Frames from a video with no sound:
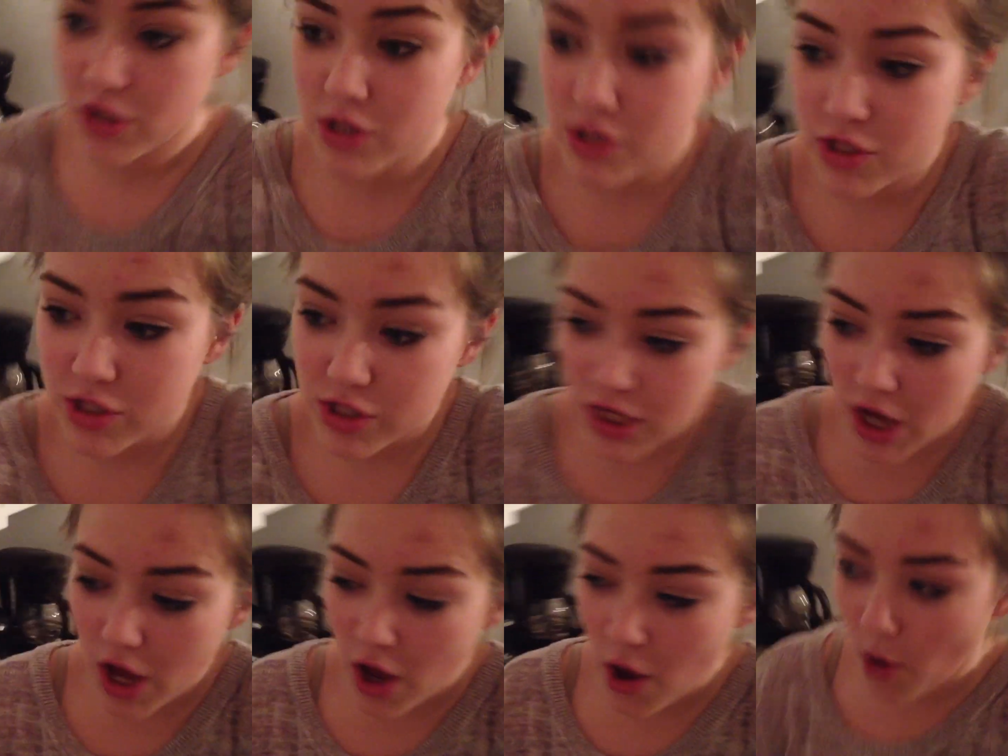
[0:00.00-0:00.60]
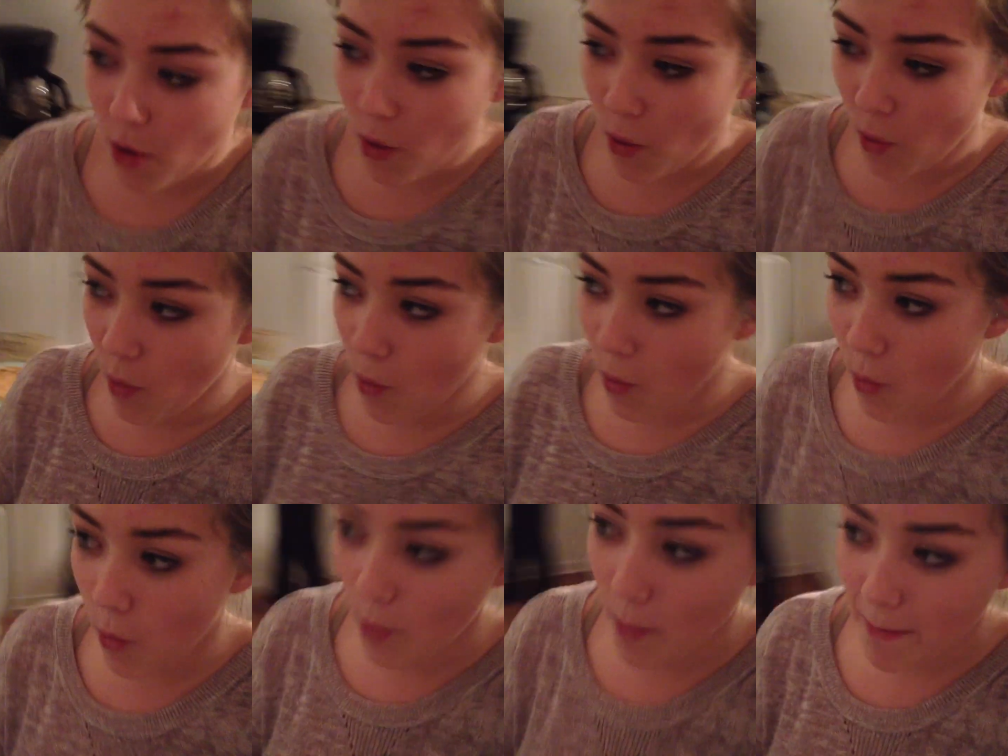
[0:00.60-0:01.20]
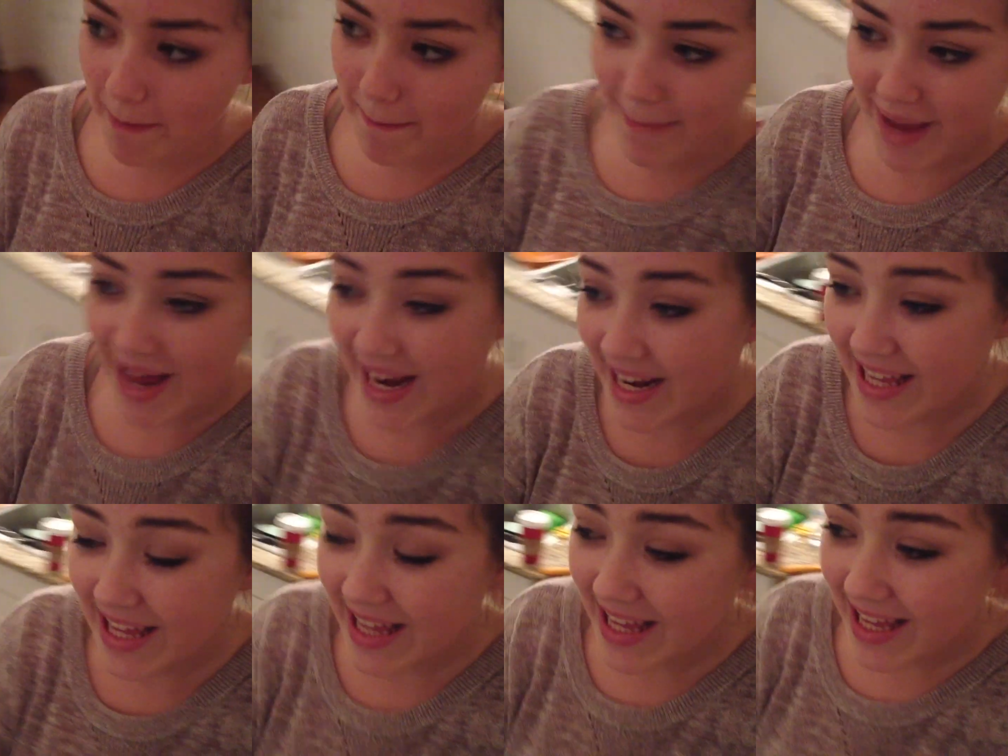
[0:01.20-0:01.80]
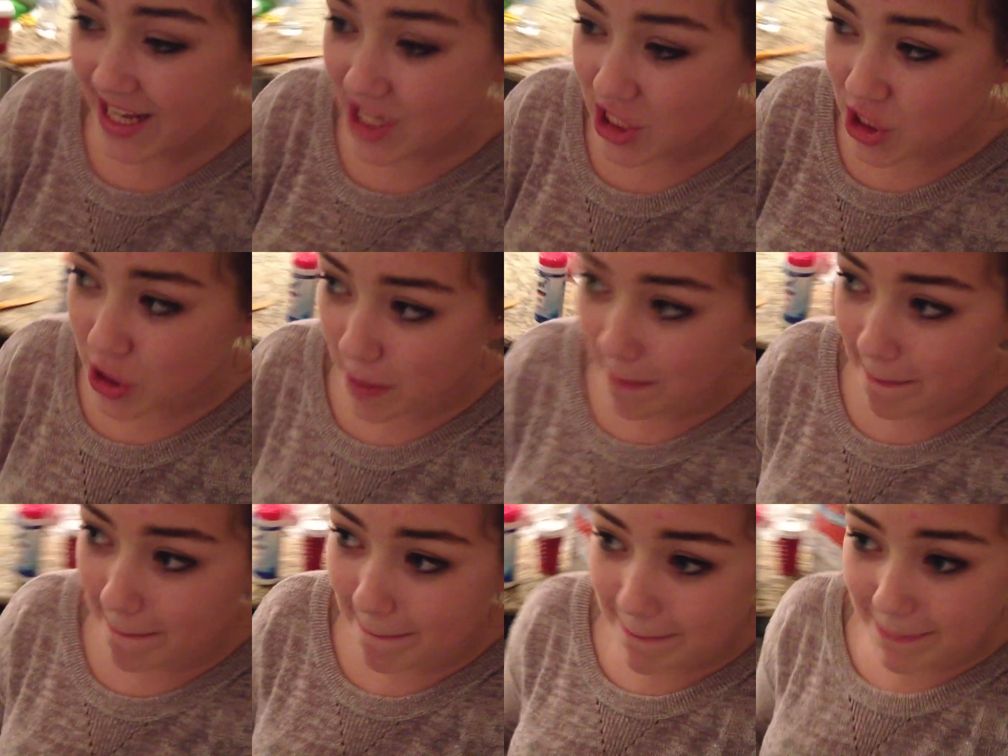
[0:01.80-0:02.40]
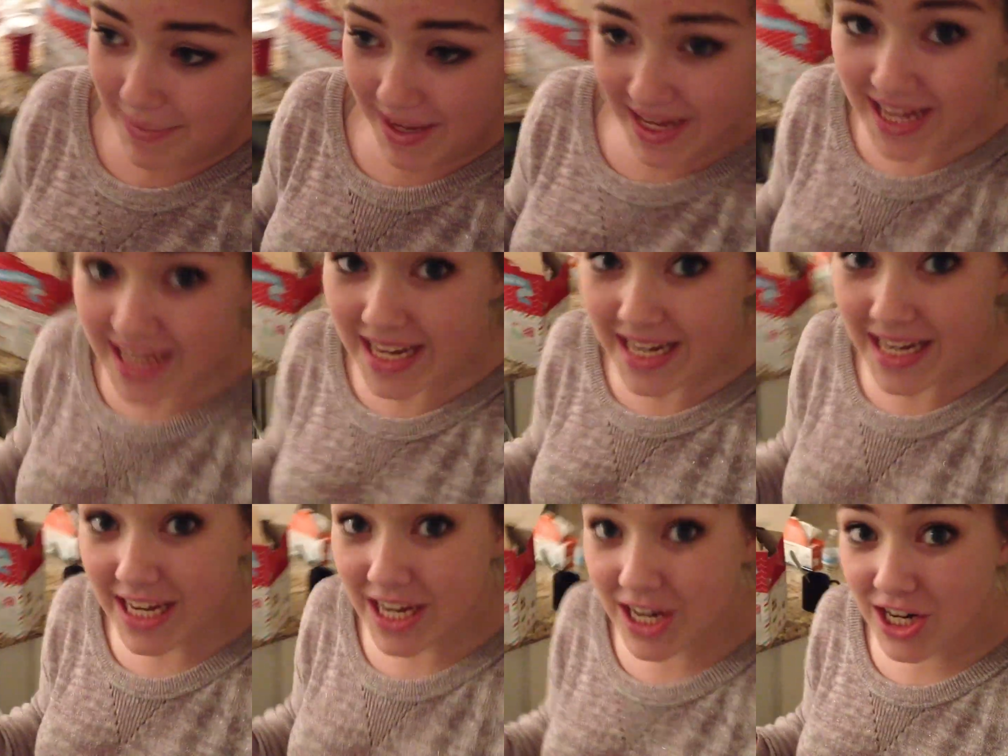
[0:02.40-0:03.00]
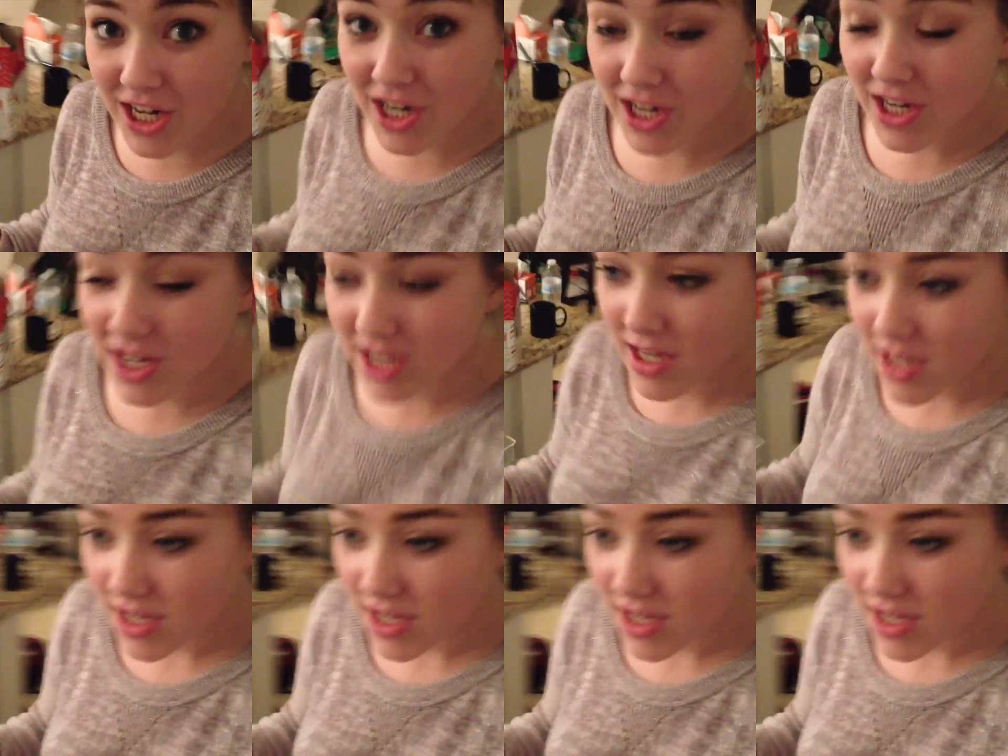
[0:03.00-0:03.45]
So, Monica, get your butt in here.